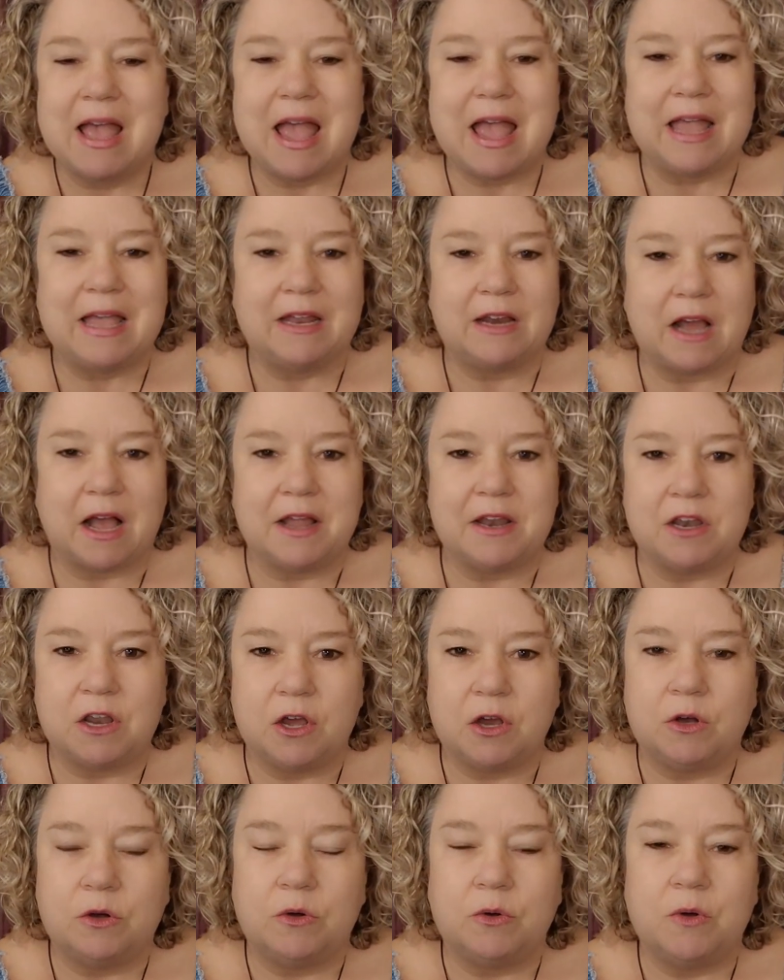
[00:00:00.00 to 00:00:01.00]
And I
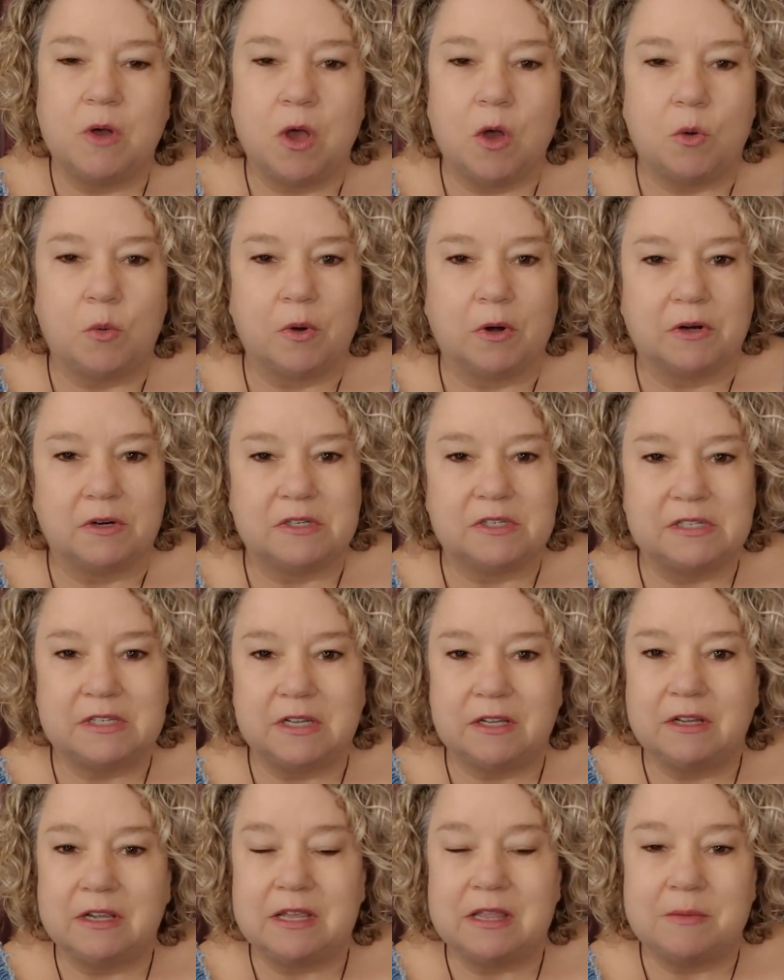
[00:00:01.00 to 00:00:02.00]
know we're
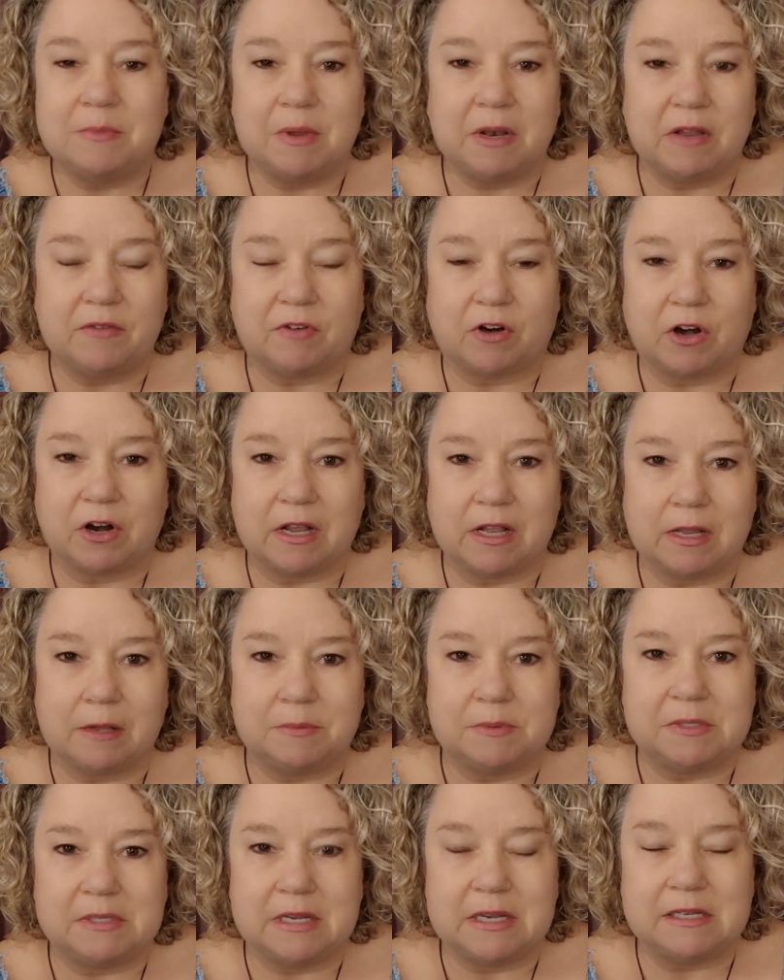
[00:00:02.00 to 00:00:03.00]
still in the middle of our
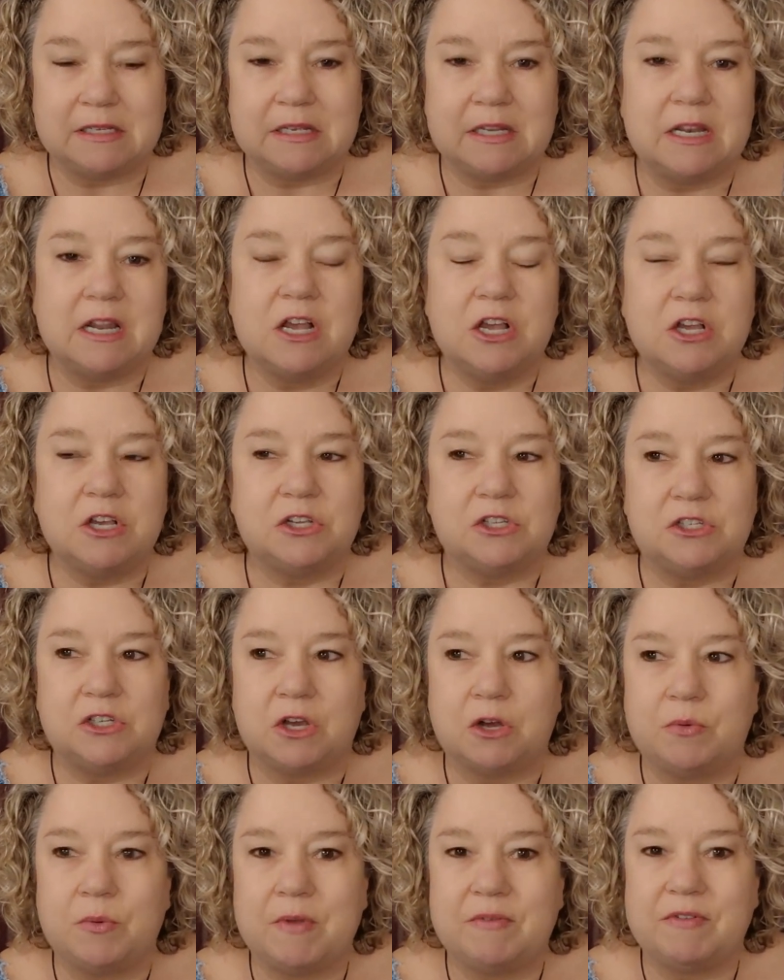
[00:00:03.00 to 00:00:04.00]
eclipse season,
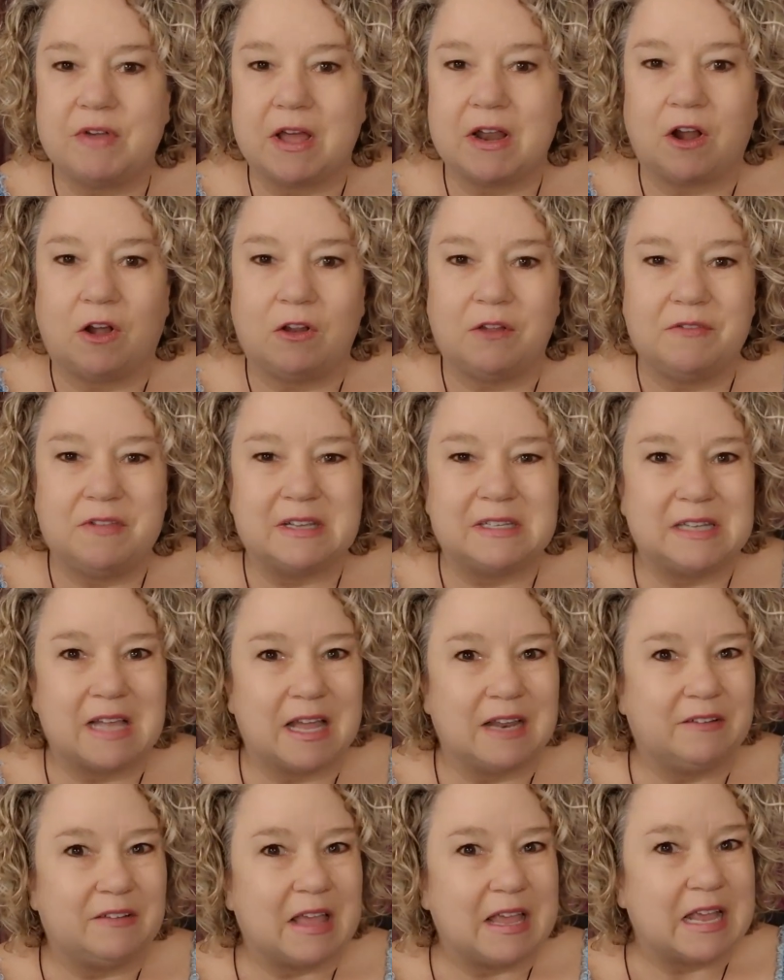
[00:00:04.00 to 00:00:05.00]
so we've got all of this
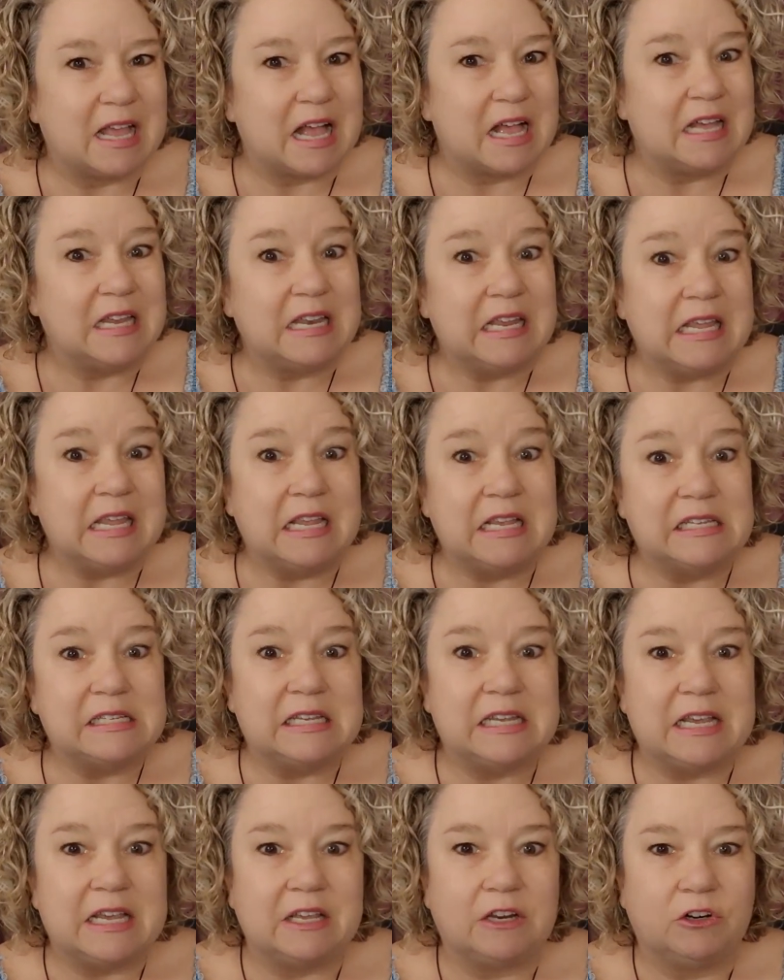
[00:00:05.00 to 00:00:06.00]
kind of like
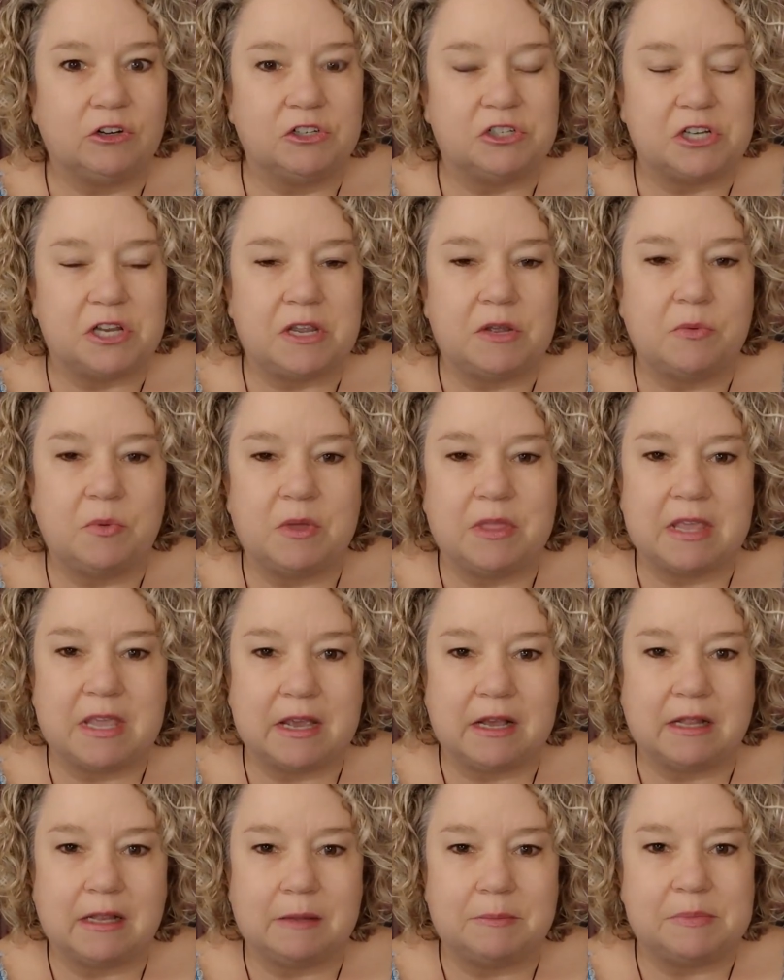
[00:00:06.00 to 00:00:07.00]
uneasy energy with the
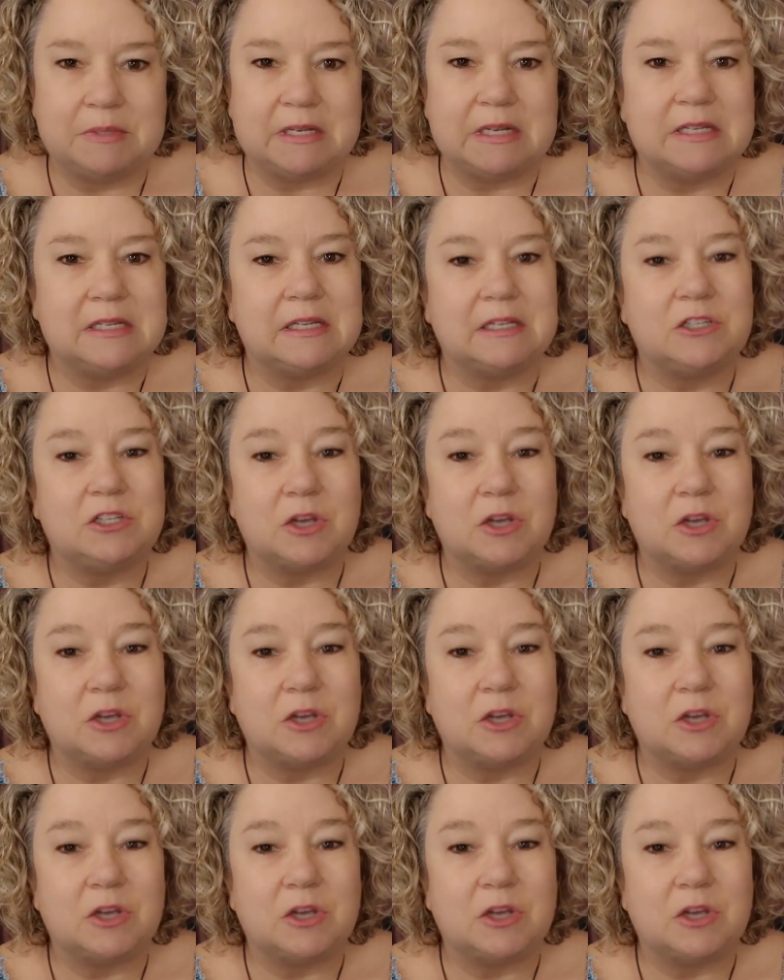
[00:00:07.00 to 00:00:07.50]
eclipse season.